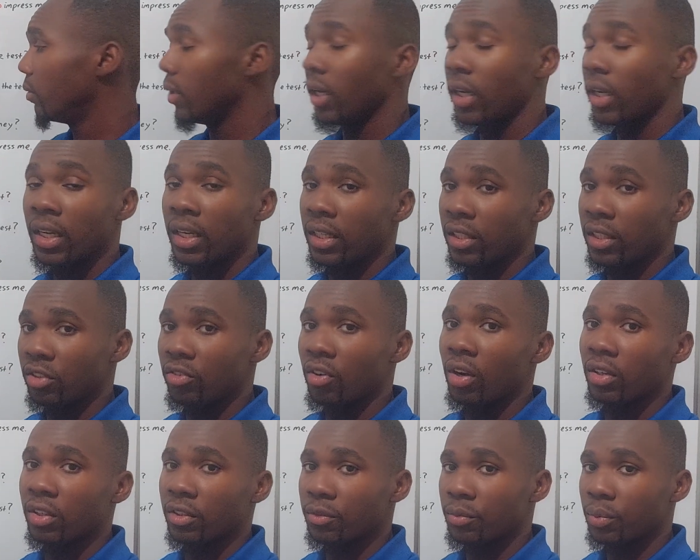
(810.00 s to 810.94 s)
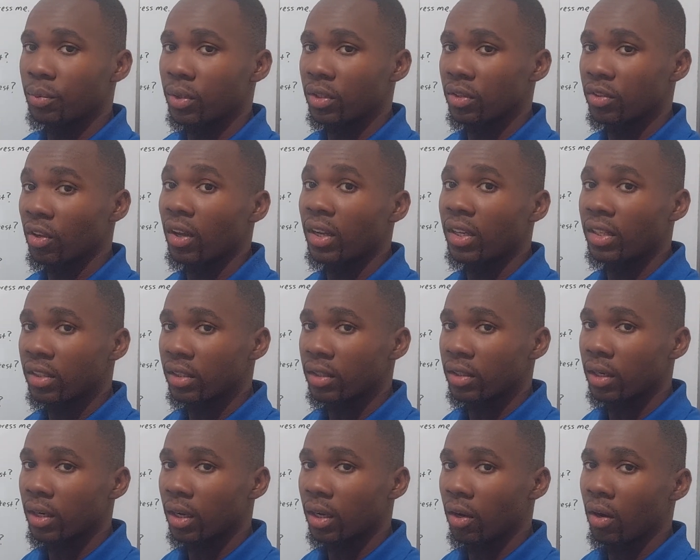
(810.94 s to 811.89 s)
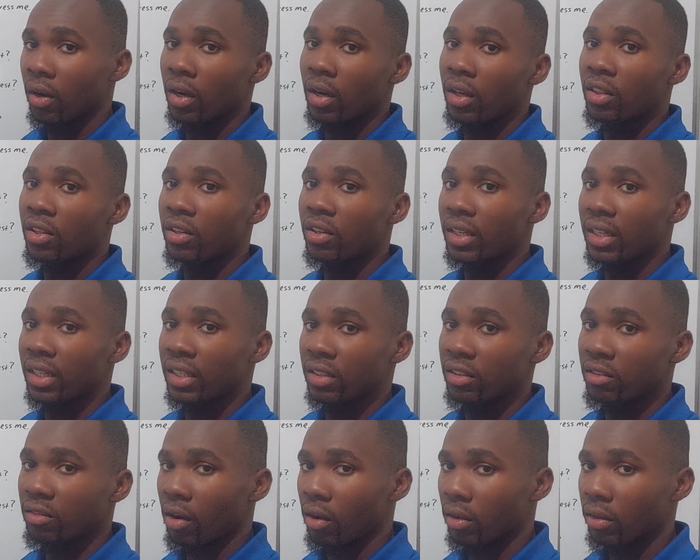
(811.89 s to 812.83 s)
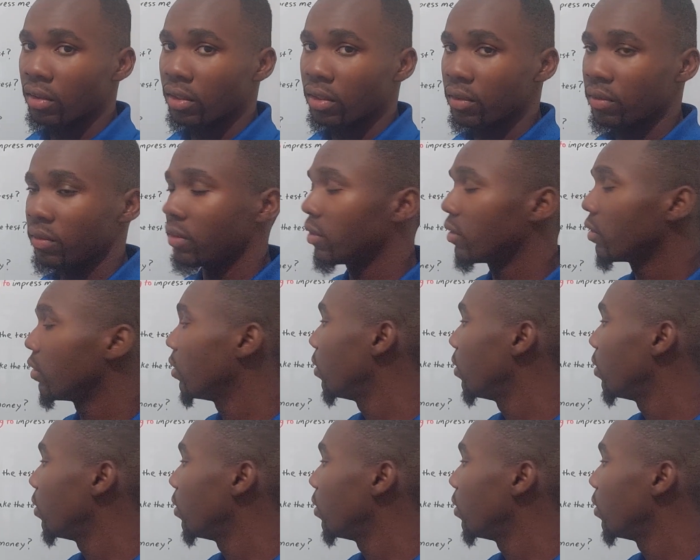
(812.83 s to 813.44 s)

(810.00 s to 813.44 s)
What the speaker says: other interrogative words or other interrogatives,